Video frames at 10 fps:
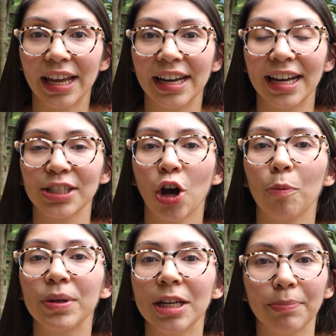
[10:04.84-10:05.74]
and it has
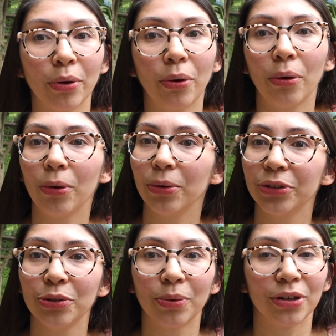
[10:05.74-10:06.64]
opened up a whole
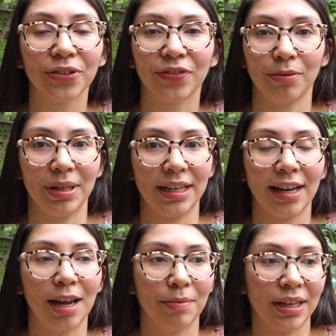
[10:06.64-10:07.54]
new world for me.
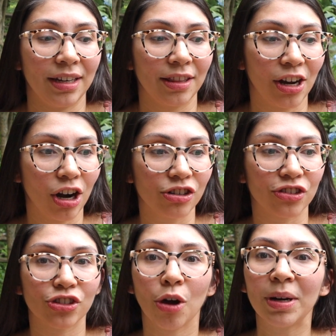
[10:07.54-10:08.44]
I mean, there are
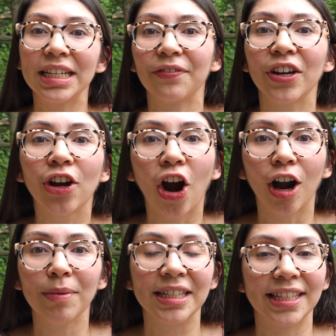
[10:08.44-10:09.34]
just so many different
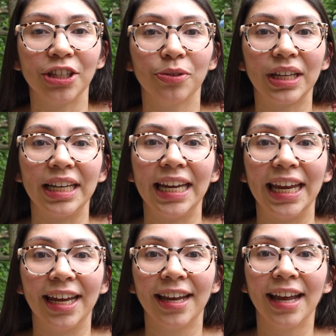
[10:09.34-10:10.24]
garments that you can
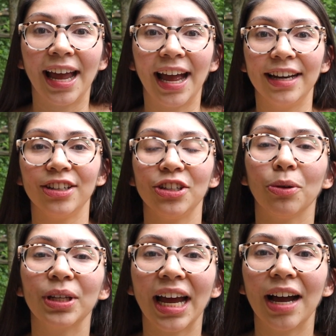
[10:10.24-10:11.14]
knit, and you
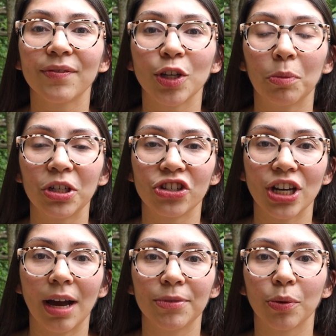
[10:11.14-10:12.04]
only have so much
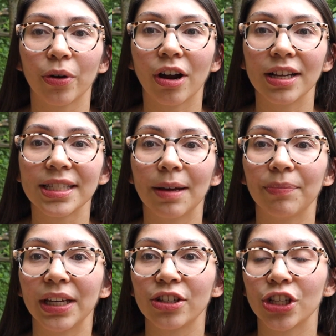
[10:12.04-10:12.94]
time to work on
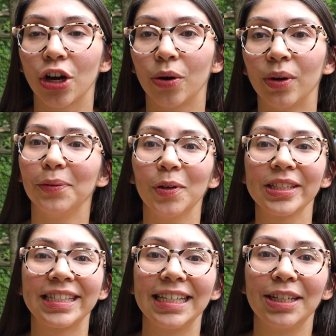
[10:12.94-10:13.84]
something, so we'll
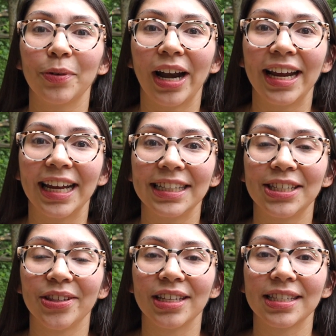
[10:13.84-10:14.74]
see what I get
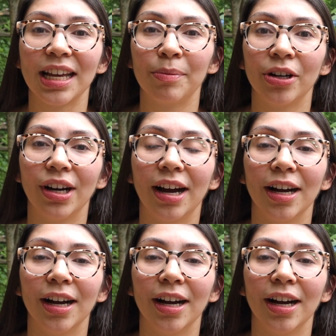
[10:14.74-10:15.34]
to this summer.